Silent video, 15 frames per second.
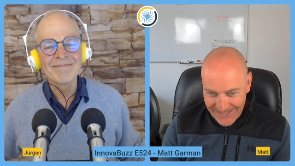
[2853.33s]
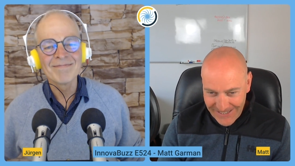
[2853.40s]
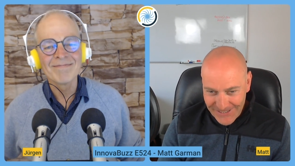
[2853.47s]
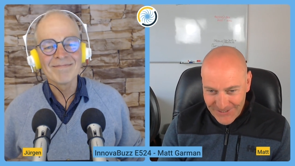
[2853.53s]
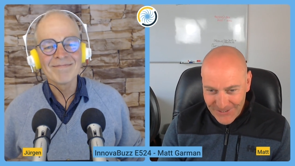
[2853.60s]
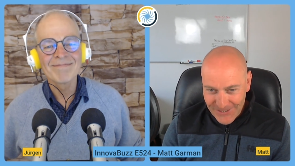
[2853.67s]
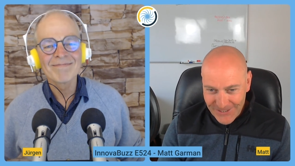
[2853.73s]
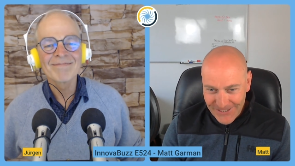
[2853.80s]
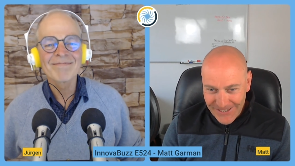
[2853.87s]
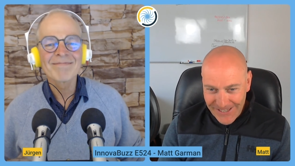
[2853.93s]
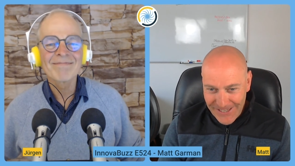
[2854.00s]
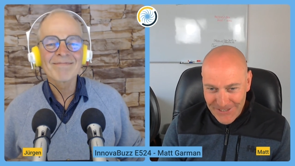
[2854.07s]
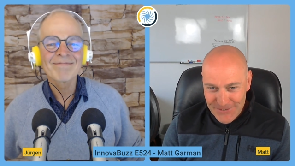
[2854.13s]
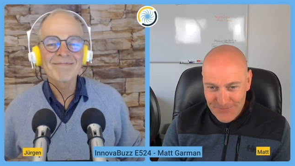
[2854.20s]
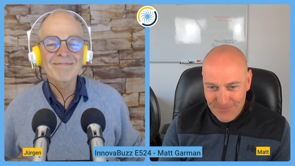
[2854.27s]
Speaker 1: mm. and uh,
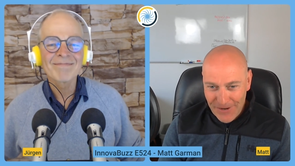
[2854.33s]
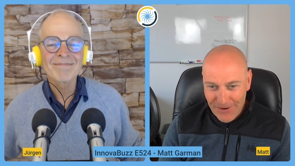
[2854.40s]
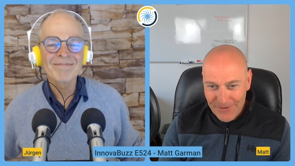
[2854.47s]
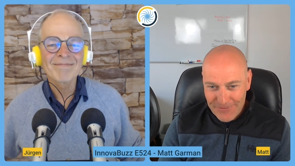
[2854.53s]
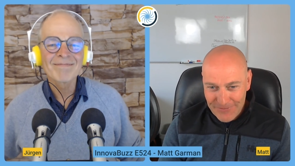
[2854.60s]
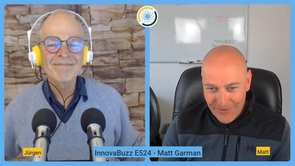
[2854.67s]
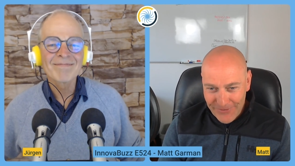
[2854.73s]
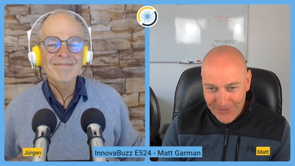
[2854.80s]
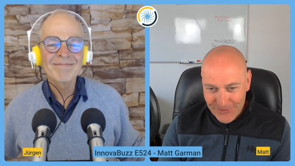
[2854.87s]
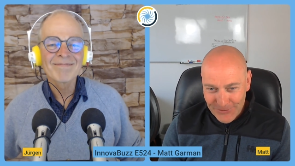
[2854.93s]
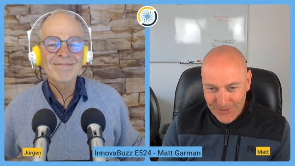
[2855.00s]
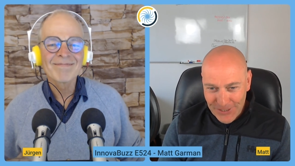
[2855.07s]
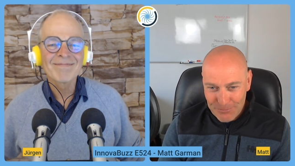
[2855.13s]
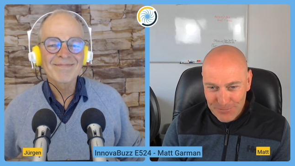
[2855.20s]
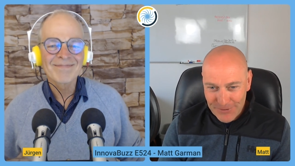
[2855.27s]
he's very very good
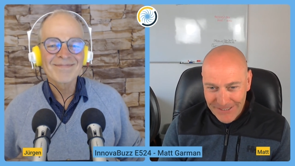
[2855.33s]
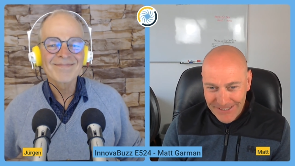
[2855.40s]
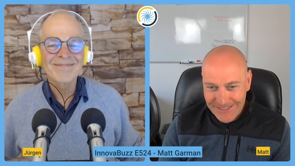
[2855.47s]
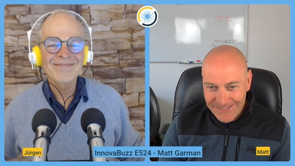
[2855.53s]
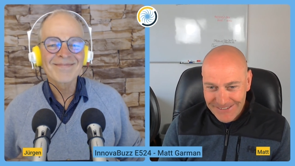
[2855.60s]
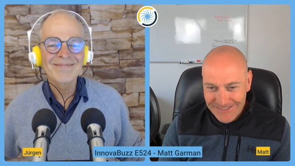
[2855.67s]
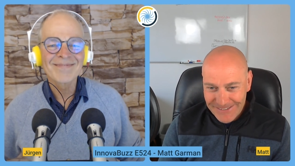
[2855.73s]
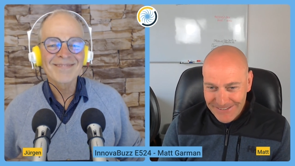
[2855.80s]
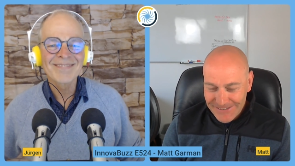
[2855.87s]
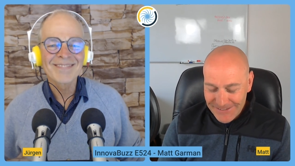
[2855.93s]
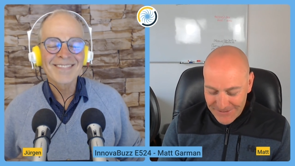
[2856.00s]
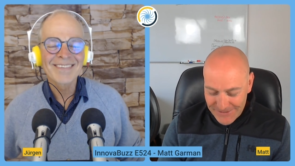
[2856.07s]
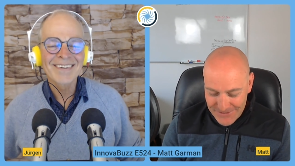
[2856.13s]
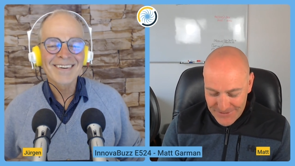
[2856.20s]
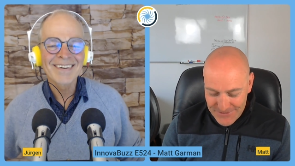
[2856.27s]
company.
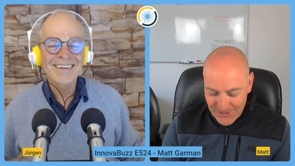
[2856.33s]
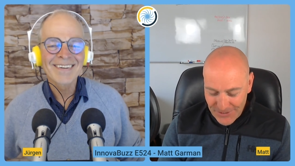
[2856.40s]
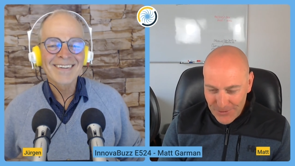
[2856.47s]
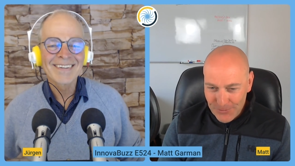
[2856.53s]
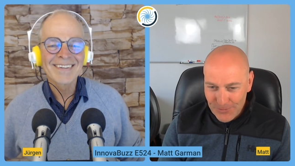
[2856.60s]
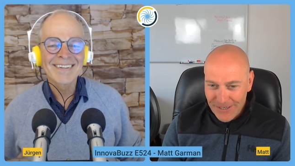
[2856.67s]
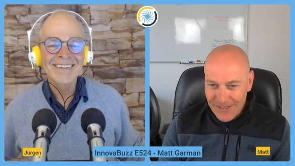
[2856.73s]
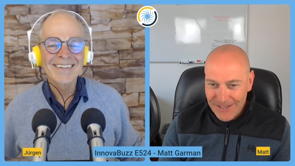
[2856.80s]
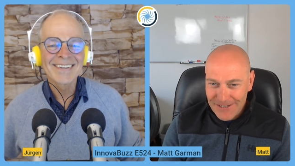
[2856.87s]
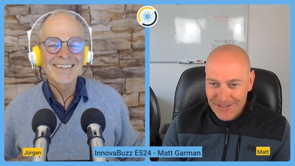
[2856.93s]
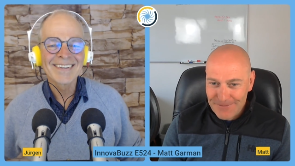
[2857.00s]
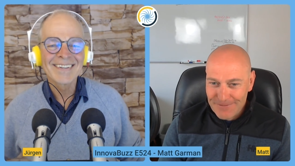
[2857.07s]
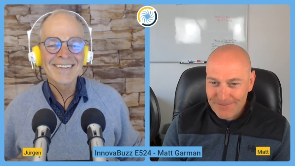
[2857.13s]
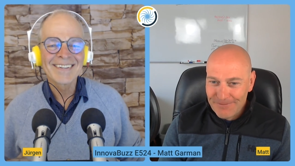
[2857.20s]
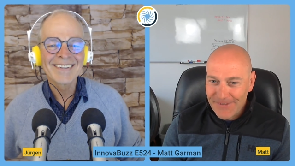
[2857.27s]
So
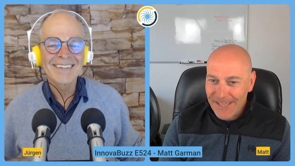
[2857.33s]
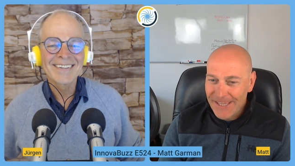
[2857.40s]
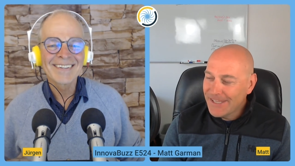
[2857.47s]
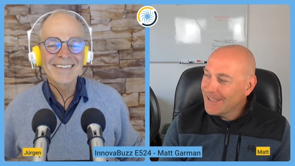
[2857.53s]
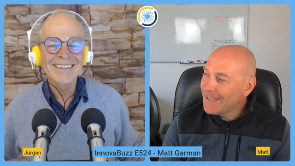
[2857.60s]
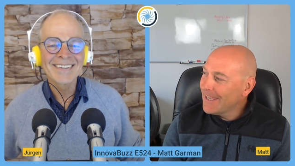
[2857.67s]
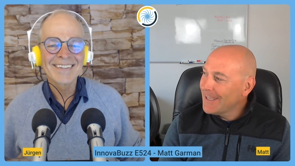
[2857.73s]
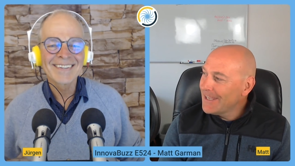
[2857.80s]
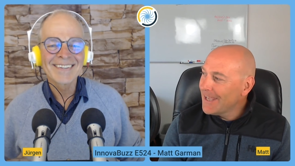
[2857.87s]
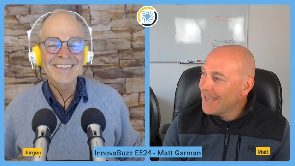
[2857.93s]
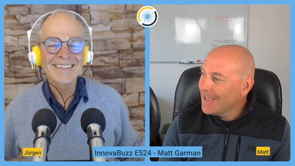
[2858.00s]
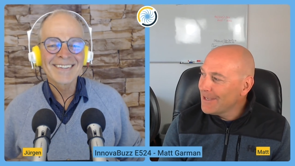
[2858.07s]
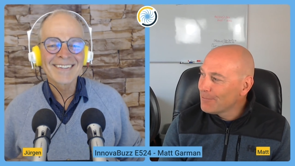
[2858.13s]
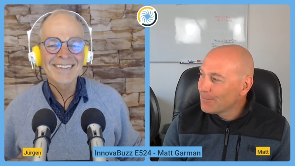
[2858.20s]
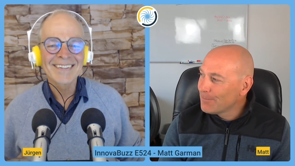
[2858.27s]
um, he he
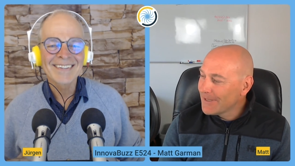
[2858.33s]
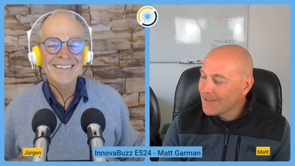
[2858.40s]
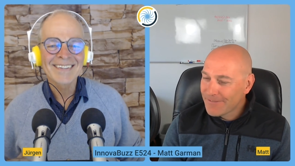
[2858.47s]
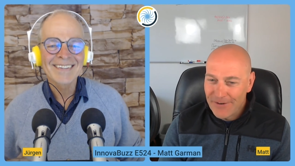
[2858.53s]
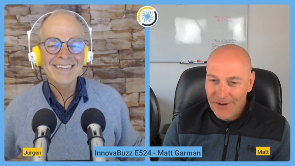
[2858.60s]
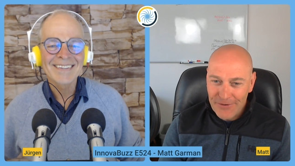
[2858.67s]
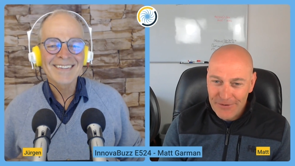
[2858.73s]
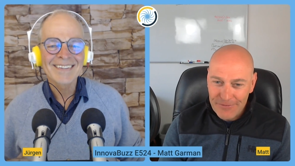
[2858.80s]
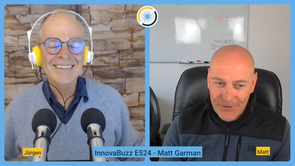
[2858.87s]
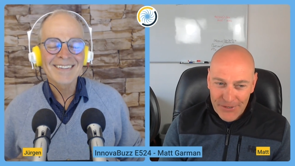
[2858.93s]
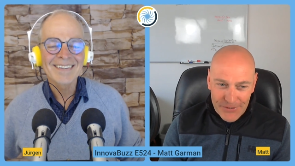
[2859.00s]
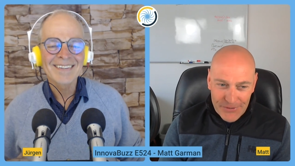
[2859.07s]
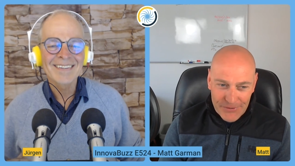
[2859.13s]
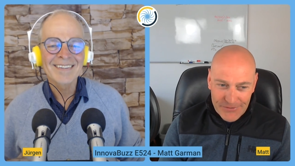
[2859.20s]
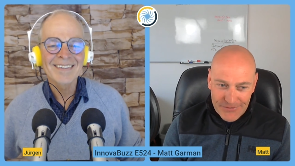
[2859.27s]
he would be a very very
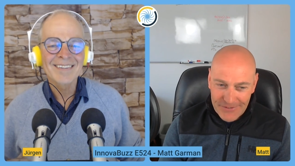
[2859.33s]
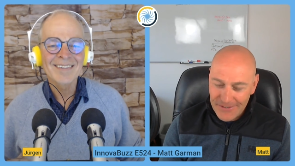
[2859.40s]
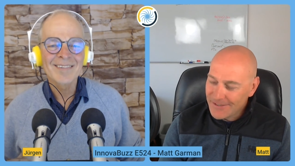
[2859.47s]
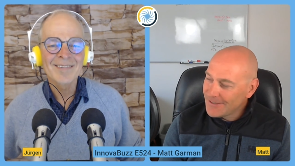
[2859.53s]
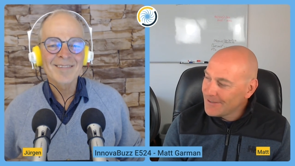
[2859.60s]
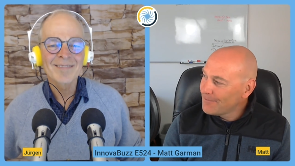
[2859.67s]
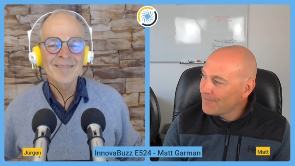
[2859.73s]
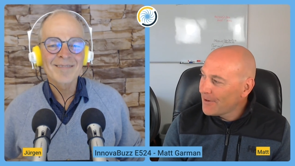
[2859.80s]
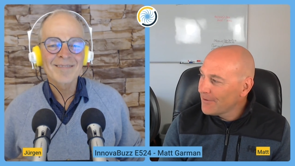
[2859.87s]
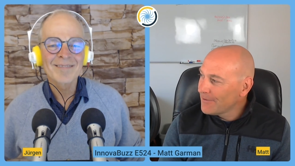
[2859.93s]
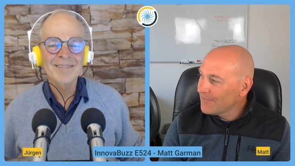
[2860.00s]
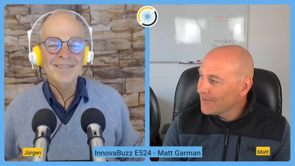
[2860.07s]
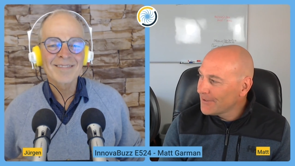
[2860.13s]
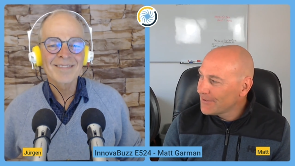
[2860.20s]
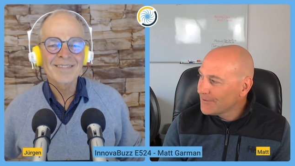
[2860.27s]
good uh, very
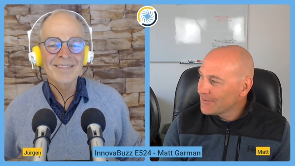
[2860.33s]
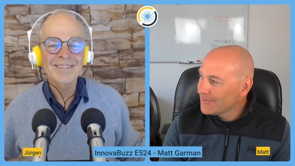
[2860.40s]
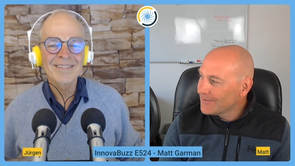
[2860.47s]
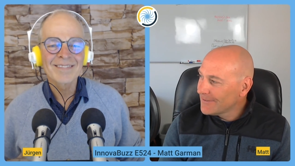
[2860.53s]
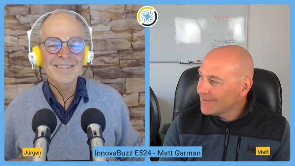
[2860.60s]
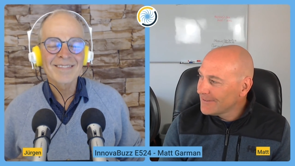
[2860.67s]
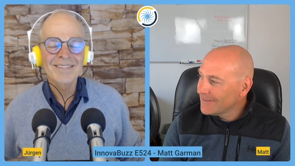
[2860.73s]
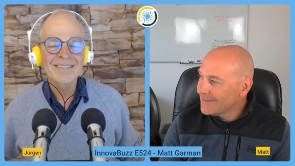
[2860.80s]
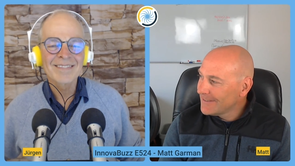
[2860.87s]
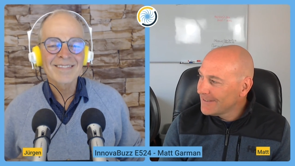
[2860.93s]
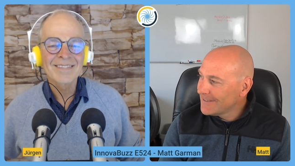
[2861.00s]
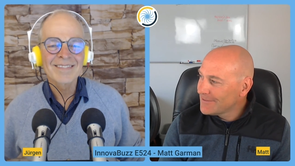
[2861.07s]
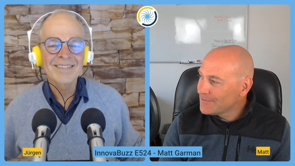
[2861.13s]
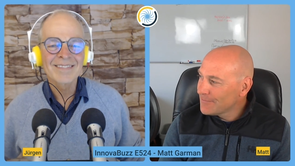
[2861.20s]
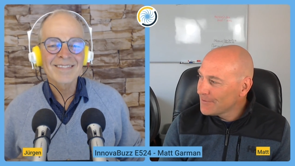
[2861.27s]
very good uh,
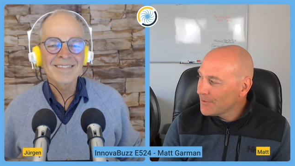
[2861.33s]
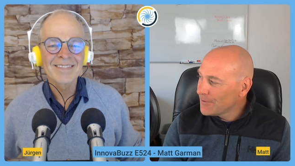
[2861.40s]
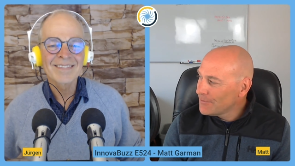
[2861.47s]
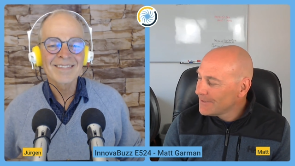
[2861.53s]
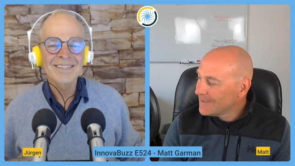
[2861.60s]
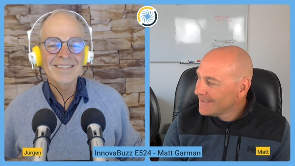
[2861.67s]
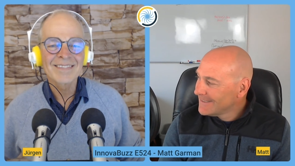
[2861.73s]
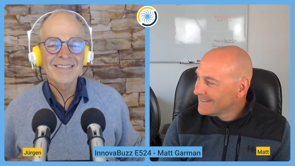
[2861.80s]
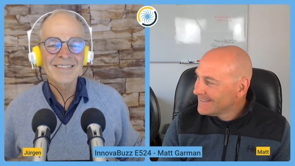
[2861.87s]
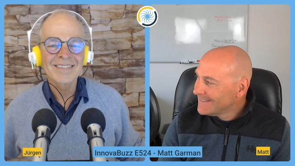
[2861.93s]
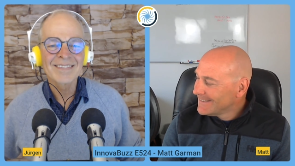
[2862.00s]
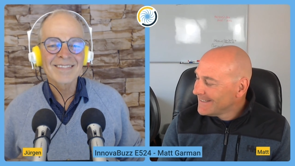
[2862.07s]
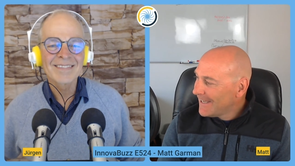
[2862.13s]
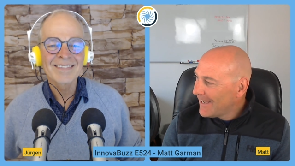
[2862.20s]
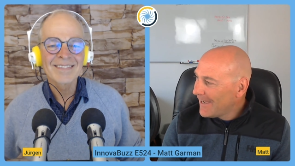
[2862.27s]
interview.
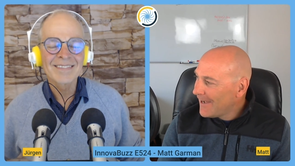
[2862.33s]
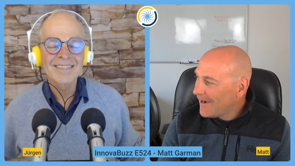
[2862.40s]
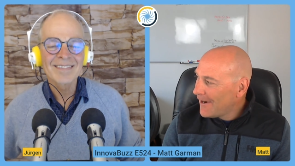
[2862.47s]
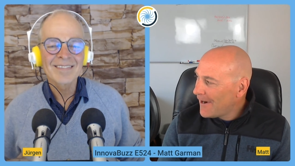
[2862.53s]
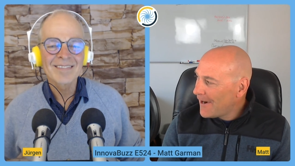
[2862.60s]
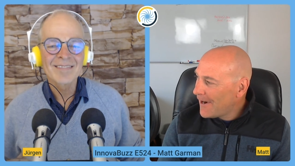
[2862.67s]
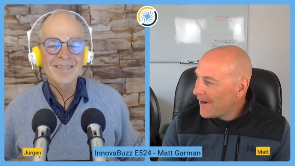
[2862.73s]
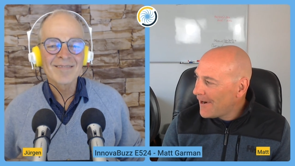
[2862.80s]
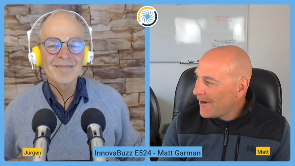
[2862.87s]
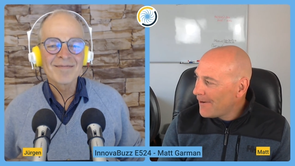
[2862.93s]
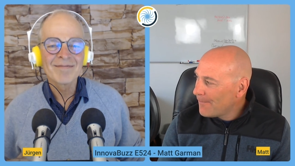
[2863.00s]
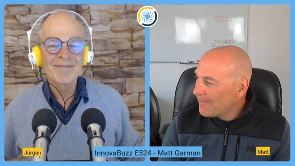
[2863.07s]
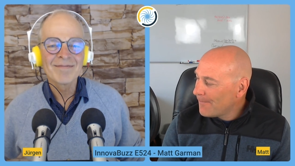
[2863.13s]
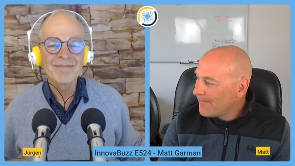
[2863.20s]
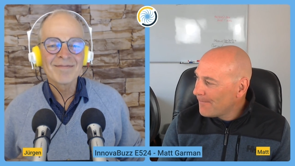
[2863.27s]

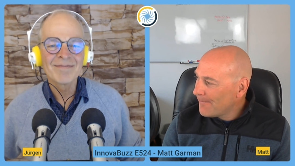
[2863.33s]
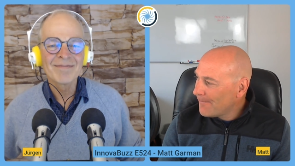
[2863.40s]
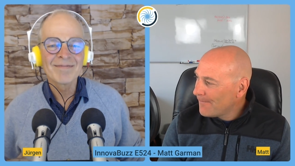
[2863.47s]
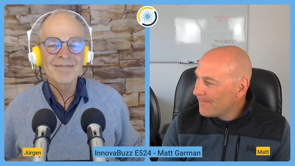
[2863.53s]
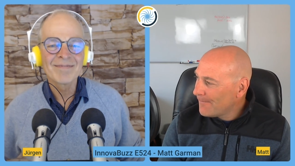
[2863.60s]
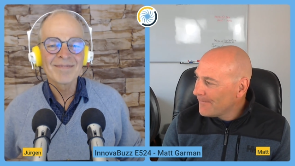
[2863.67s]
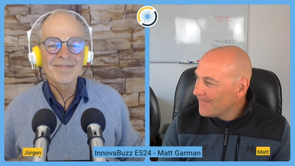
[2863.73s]
Um,